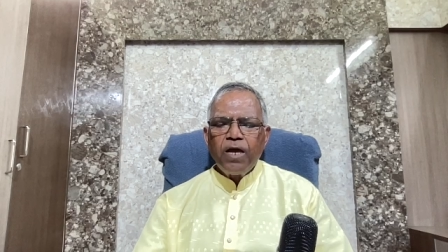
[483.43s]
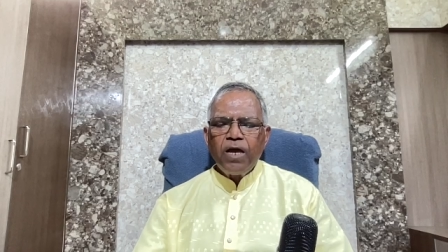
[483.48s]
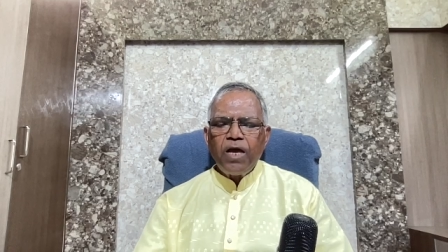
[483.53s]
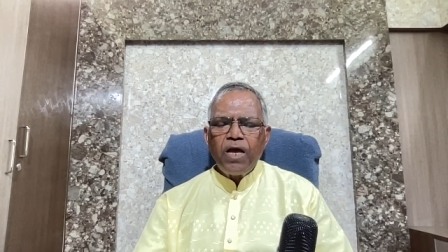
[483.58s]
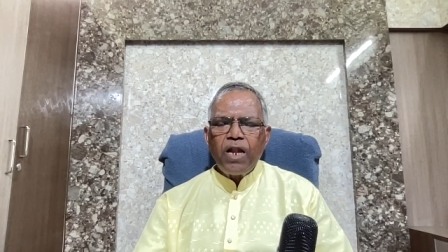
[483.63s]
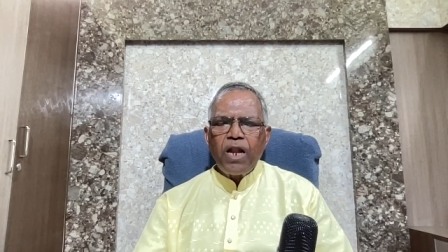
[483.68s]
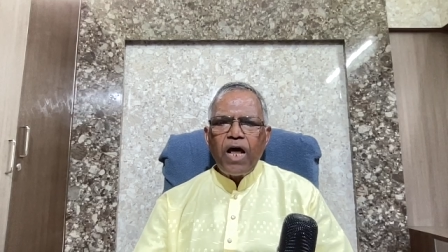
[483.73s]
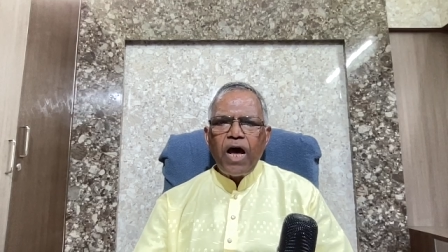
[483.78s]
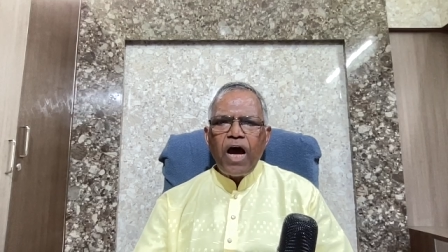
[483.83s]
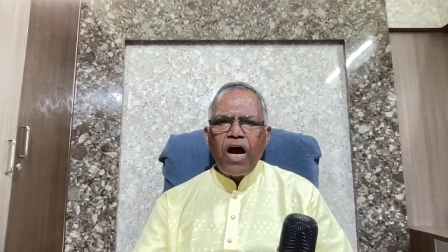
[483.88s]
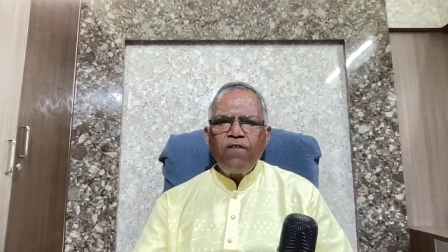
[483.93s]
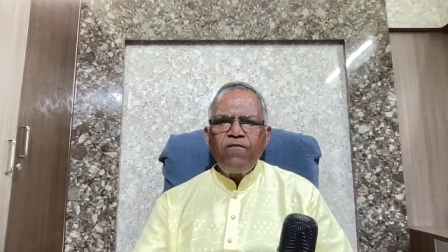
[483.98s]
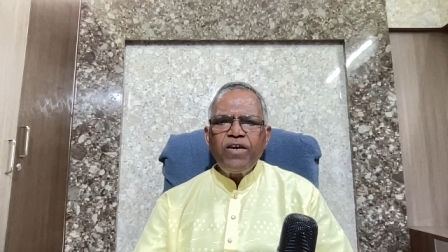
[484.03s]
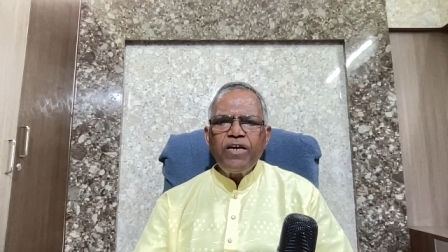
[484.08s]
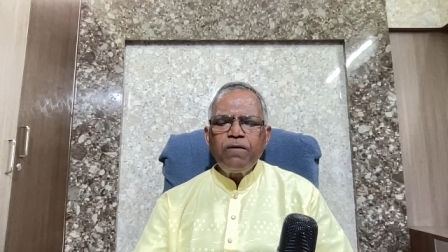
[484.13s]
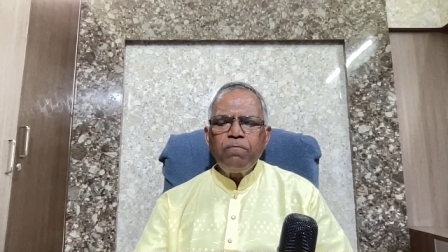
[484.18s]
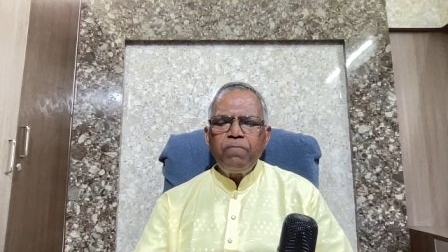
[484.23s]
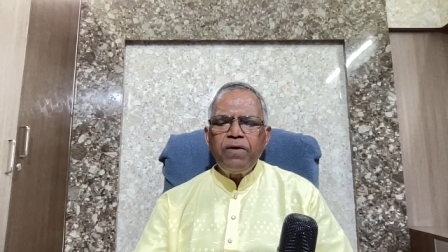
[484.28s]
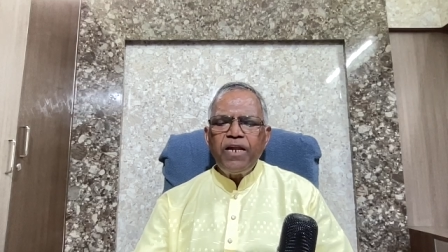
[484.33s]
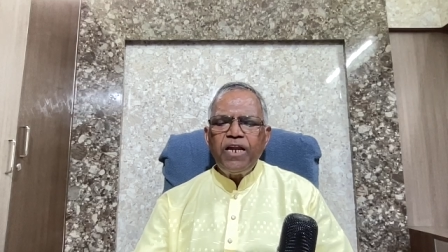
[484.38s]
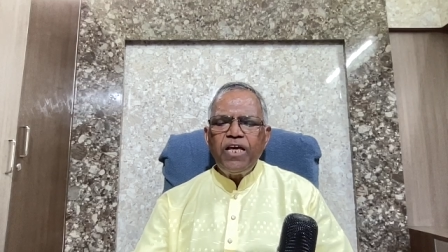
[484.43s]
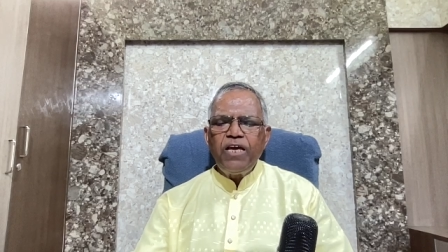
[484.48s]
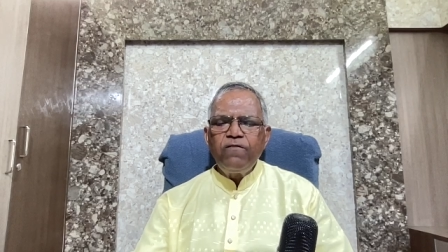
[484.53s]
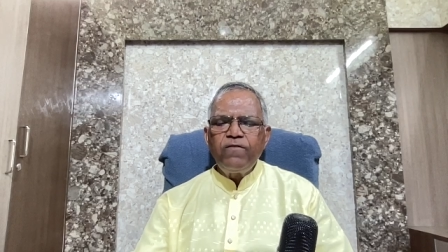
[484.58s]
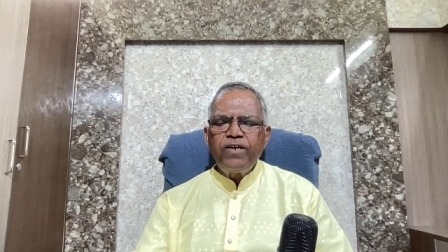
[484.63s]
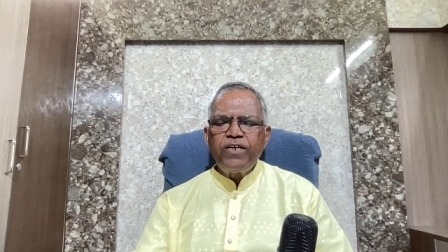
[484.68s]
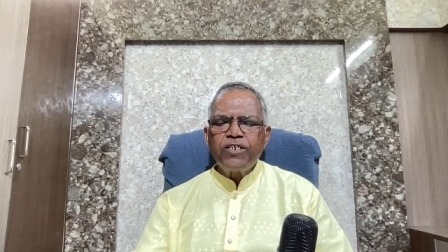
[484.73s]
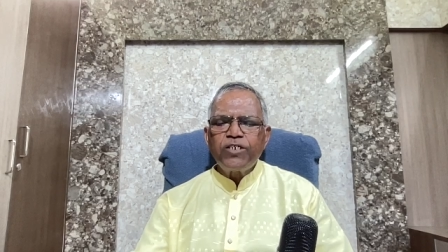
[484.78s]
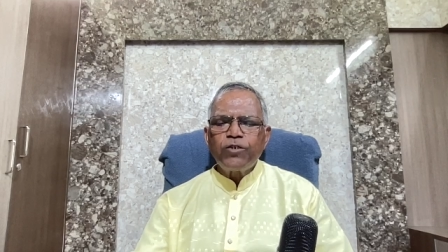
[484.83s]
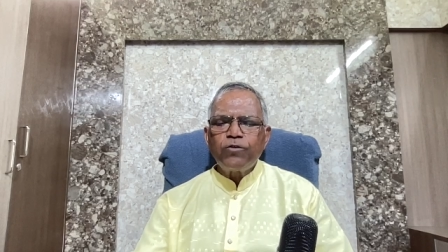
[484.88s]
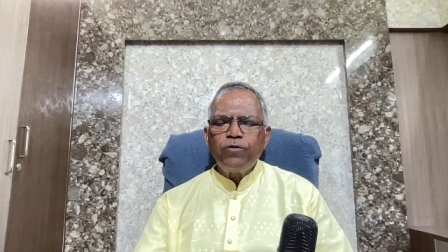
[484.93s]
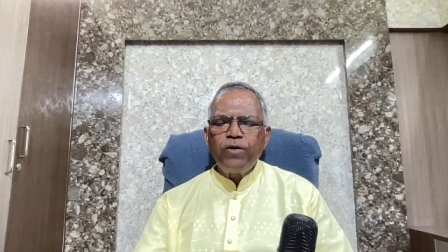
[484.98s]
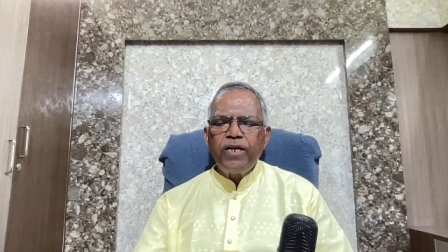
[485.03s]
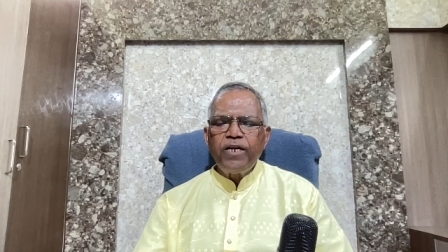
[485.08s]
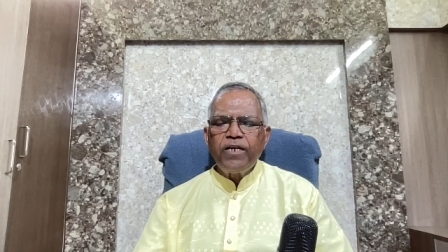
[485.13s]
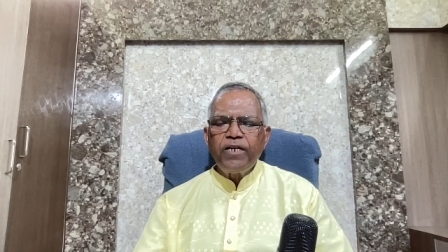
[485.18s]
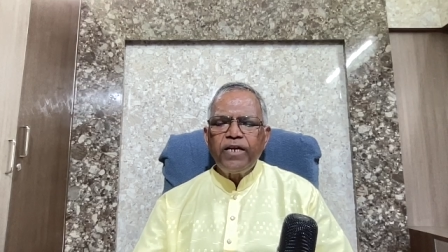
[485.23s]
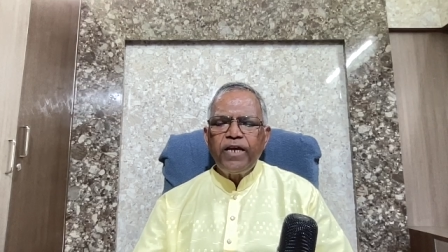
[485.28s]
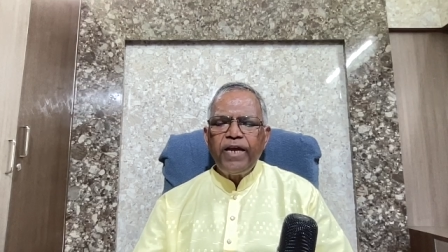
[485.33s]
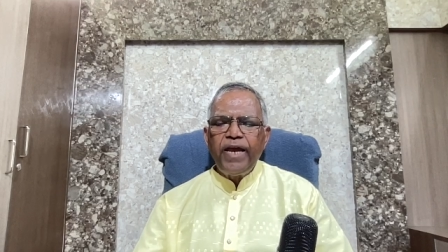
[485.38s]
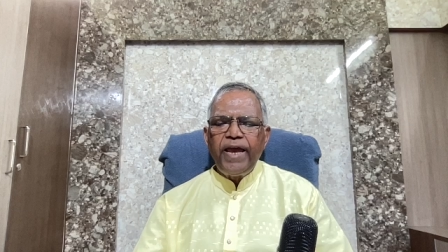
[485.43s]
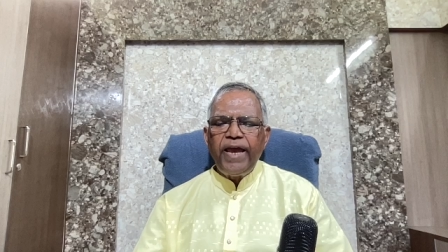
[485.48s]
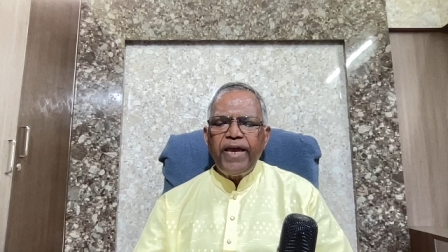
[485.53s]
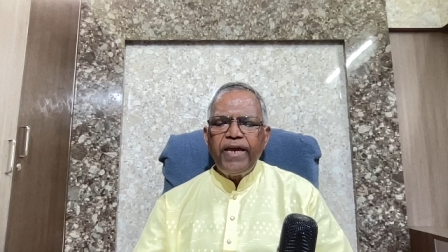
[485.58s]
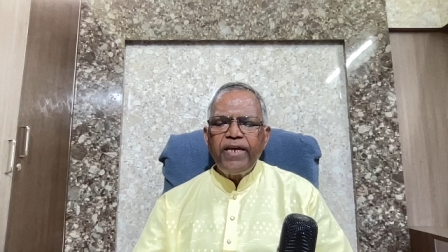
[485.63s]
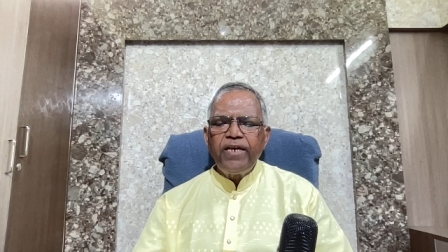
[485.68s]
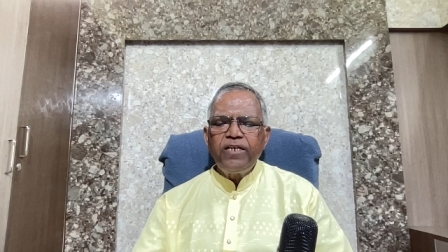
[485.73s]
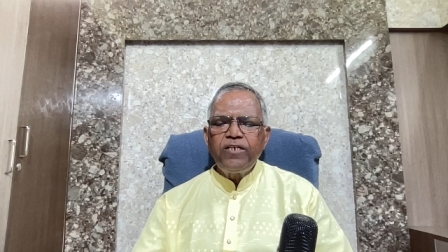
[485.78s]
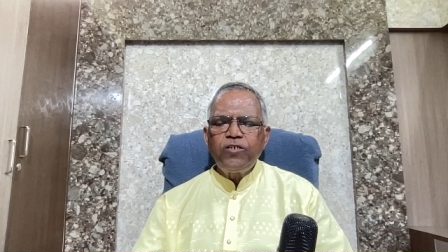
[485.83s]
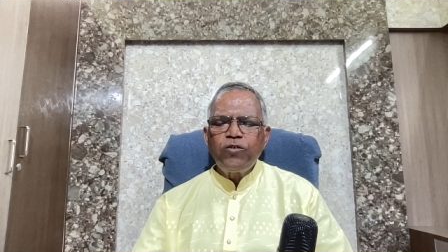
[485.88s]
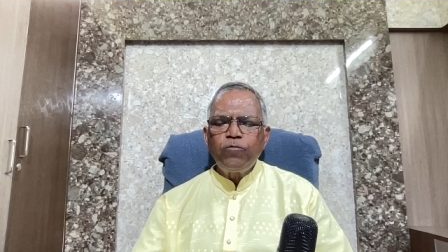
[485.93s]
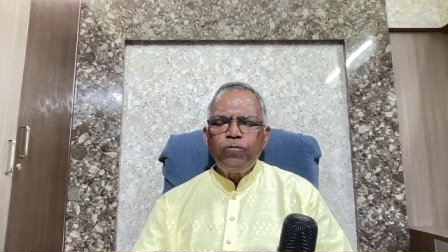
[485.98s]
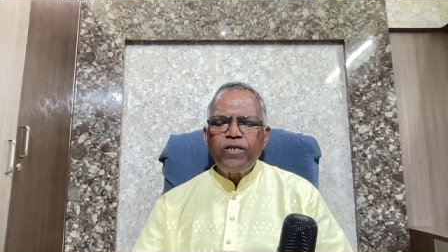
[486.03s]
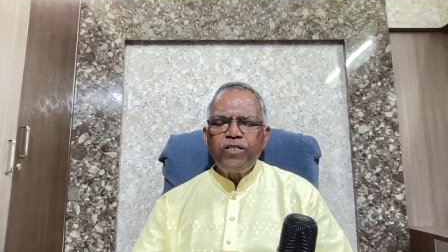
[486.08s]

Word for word: allowing believers to engage